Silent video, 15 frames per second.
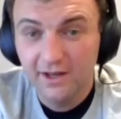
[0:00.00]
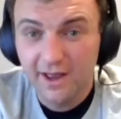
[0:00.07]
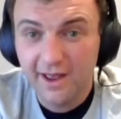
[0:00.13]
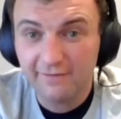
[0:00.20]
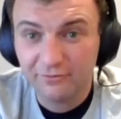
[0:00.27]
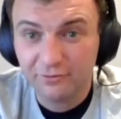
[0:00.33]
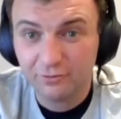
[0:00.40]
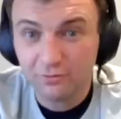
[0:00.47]

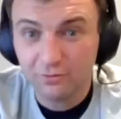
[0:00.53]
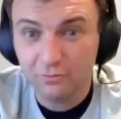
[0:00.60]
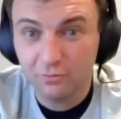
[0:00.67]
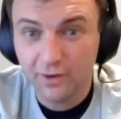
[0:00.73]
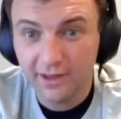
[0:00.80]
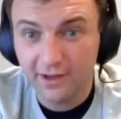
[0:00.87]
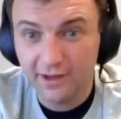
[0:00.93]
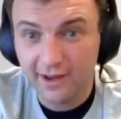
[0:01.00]
after a
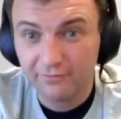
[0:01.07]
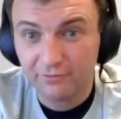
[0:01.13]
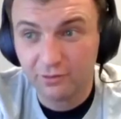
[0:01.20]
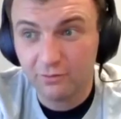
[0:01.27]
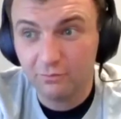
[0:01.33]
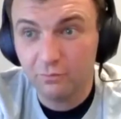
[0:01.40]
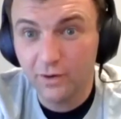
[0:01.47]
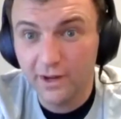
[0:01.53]

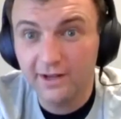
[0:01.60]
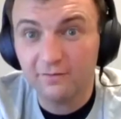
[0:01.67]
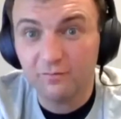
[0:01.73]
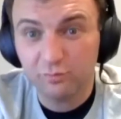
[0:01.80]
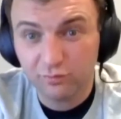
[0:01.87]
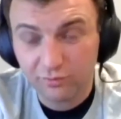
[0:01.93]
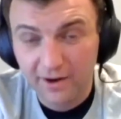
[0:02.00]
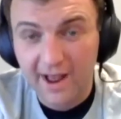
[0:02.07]
week
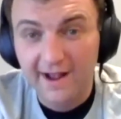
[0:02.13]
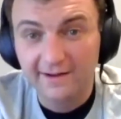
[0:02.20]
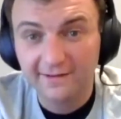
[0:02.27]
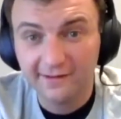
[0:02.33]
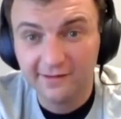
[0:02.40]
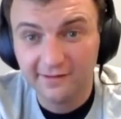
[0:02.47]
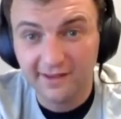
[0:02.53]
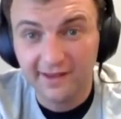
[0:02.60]
of
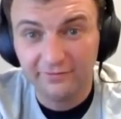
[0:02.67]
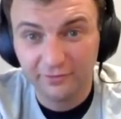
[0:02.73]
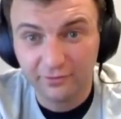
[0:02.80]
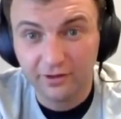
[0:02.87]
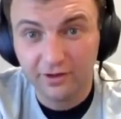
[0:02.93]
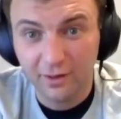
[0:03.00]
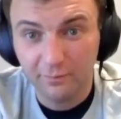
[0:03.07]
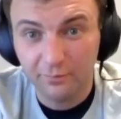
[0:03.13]
practice, after
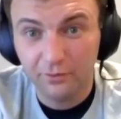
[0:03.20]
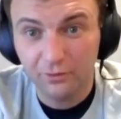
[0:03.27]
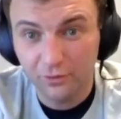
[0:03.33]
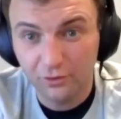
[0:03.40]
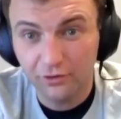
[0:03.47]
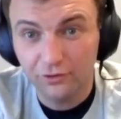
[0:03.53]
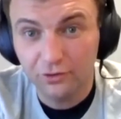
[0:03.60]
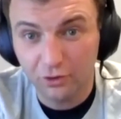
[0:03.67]
a couple
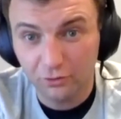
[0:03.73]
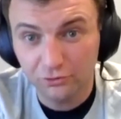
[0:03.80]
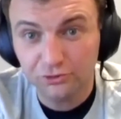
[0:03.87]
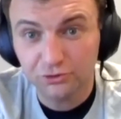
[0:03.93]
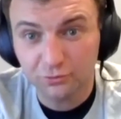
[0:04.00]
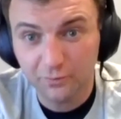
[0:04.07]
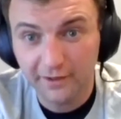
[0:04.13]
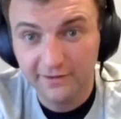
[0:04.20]
good
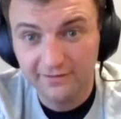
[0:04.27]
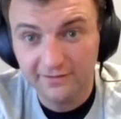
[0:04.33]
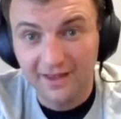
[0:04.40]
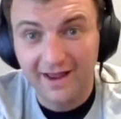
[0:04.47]
culture wins.